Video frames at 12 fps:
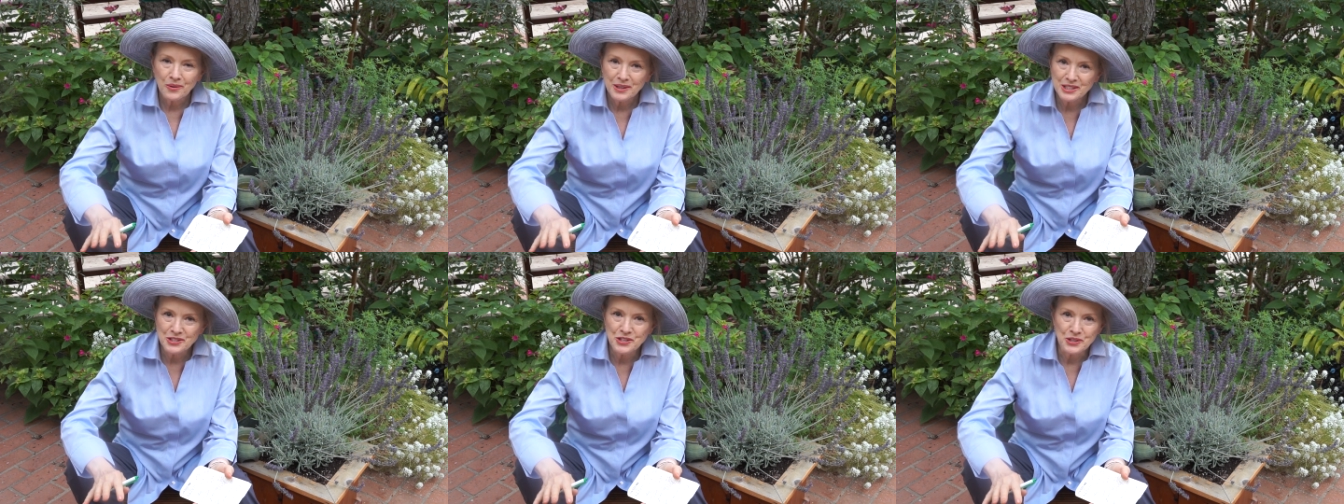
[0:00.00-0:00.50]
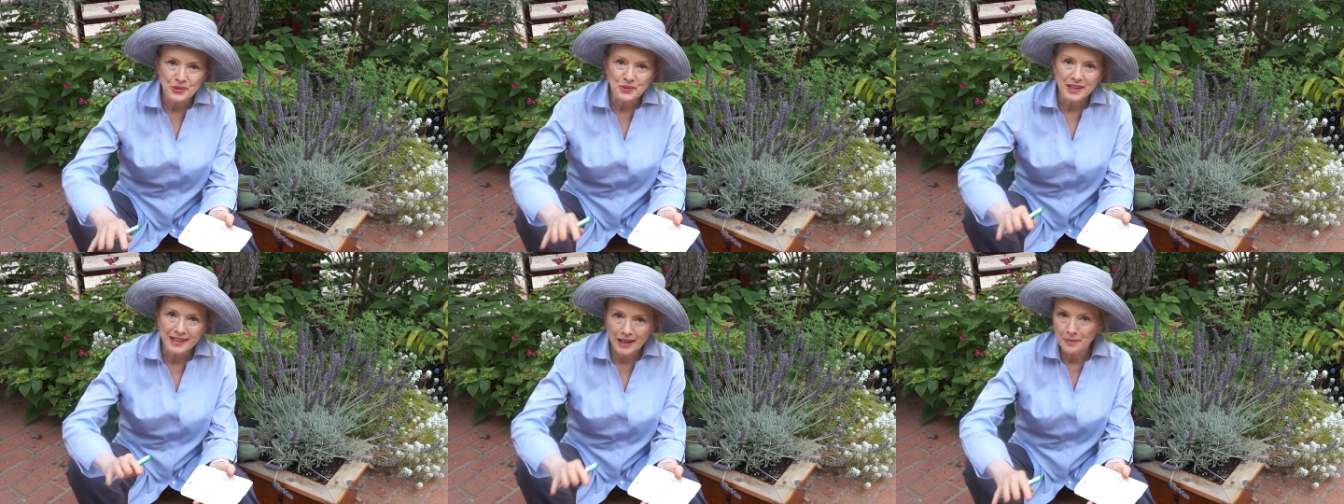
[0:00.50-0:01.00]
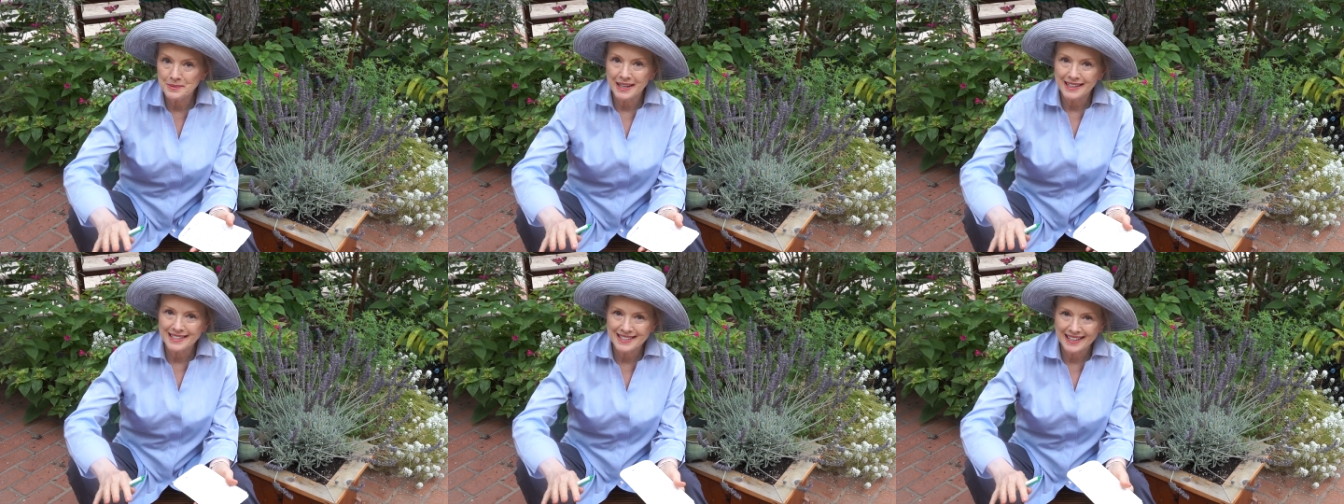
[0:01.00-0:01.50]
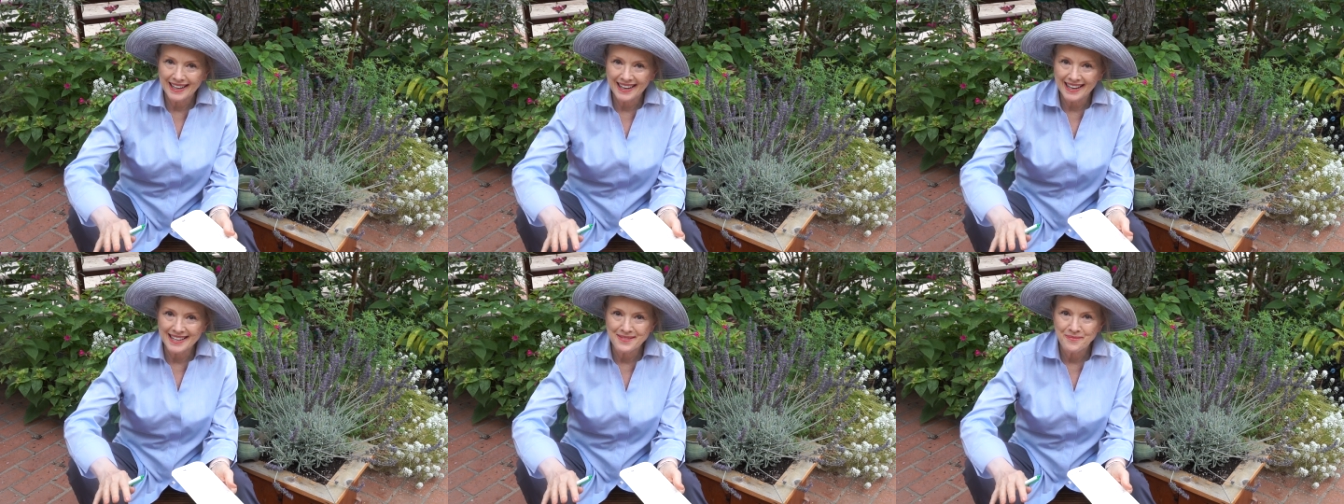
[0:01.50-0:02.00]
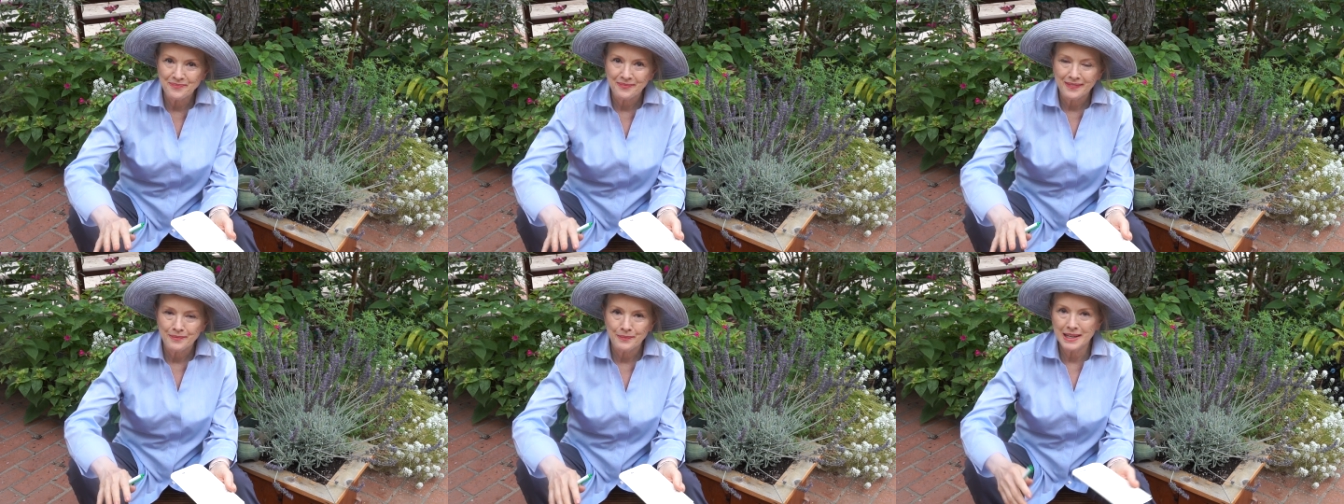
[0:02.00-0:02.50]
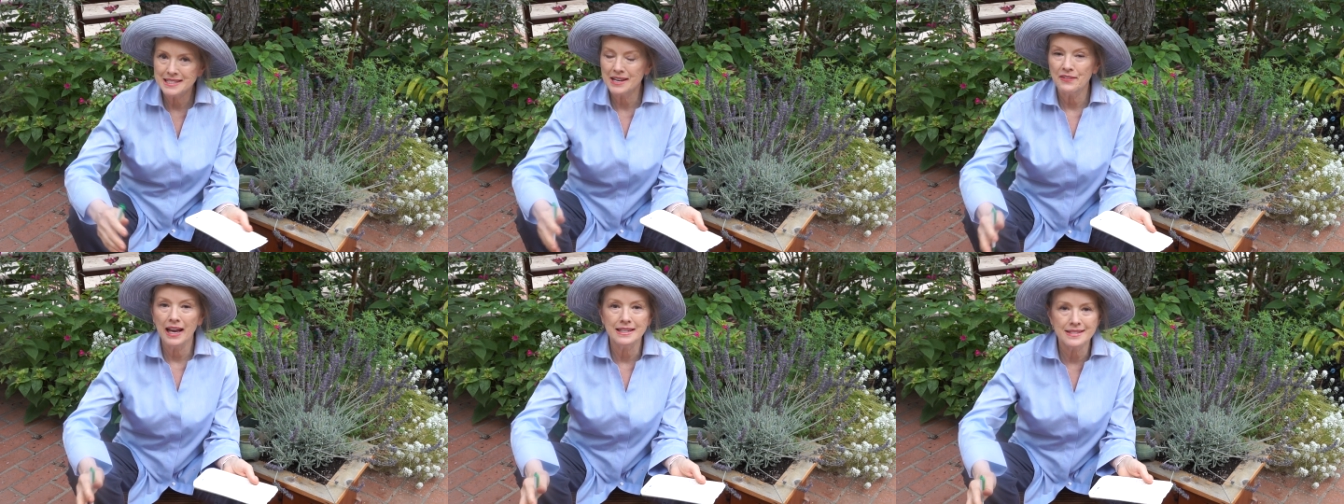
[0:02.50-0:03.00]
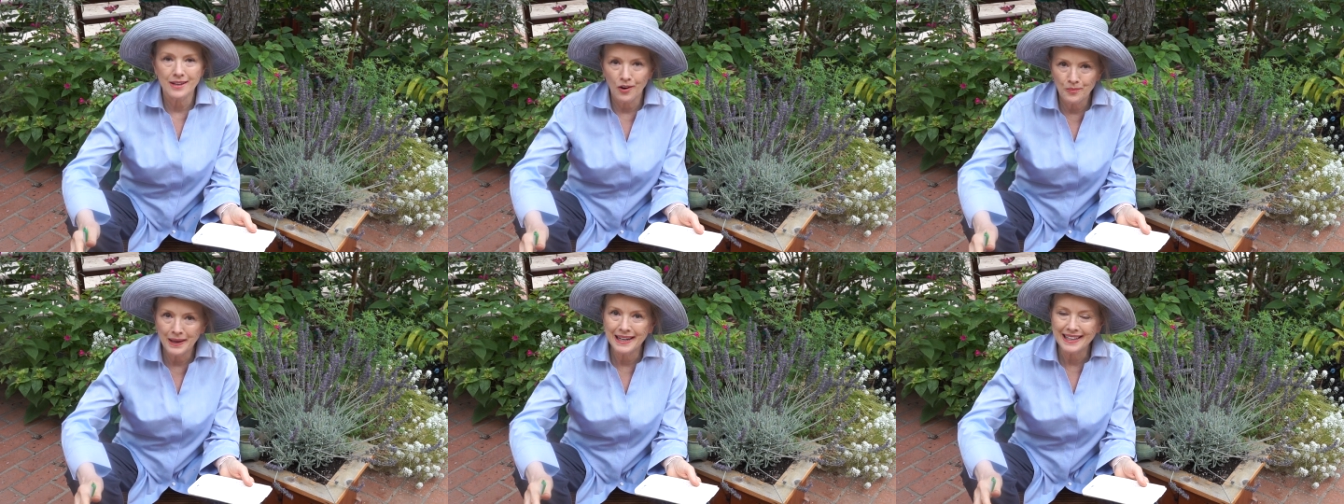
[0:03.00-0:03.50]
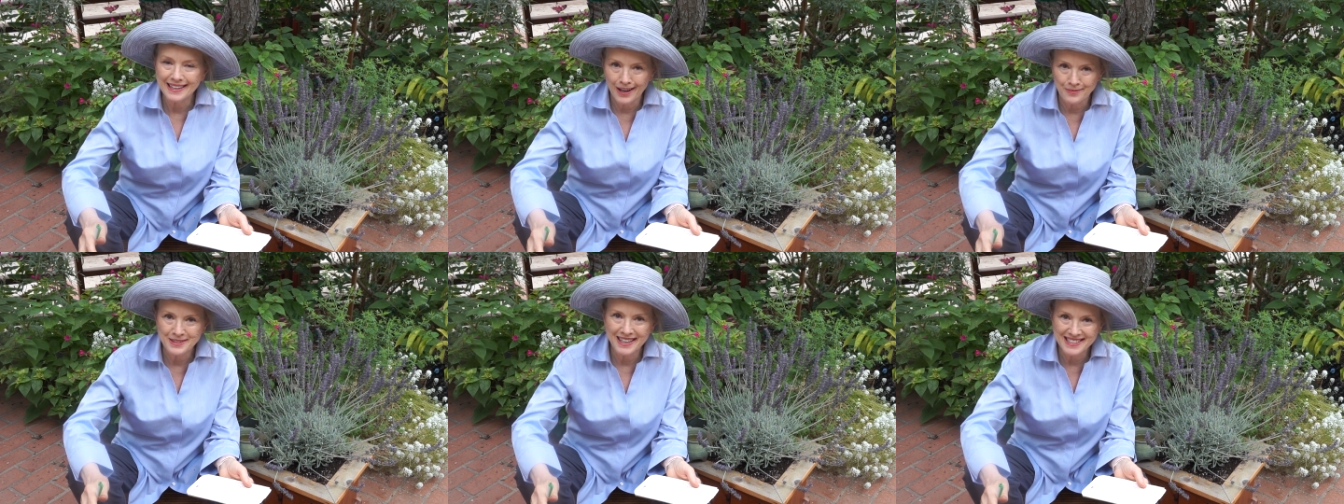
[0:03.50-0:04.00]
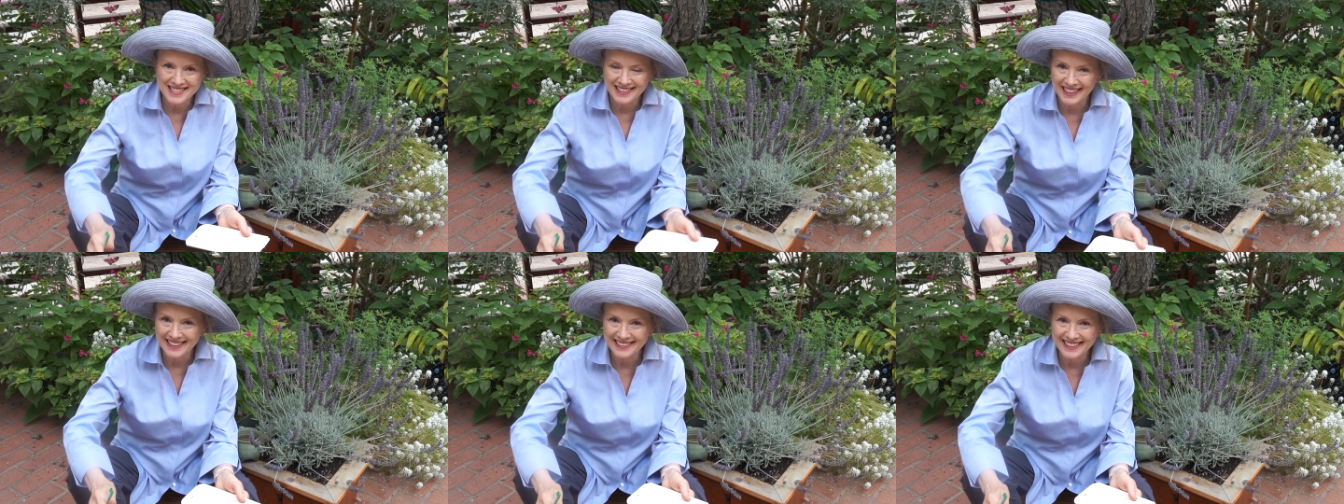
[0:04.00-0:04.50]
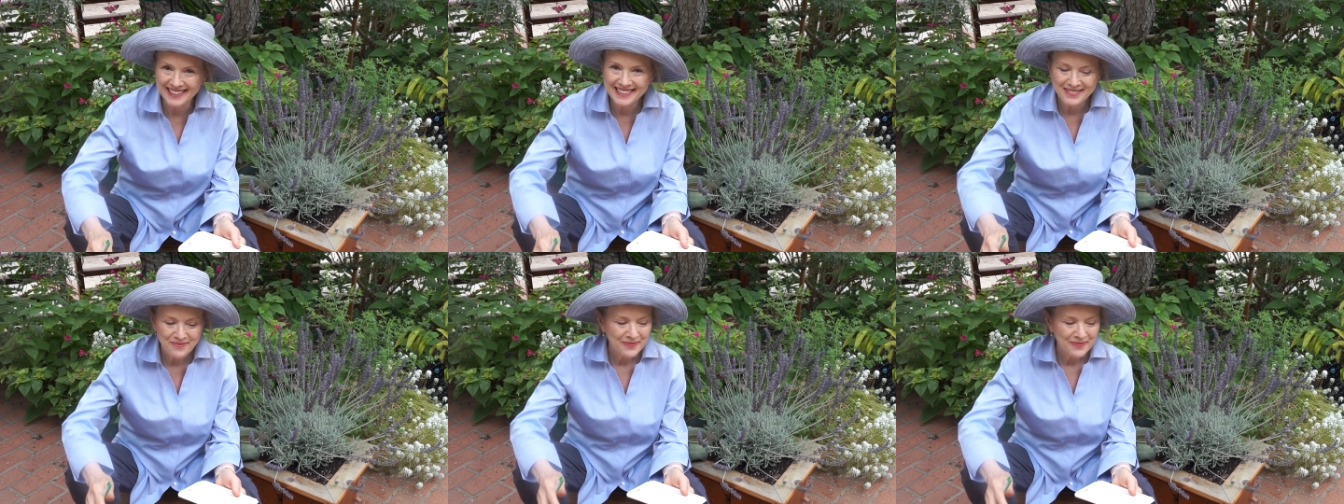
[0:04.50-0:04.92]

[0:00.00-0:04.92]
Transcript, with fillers: going to shoot an update today because I've had so many updates lately.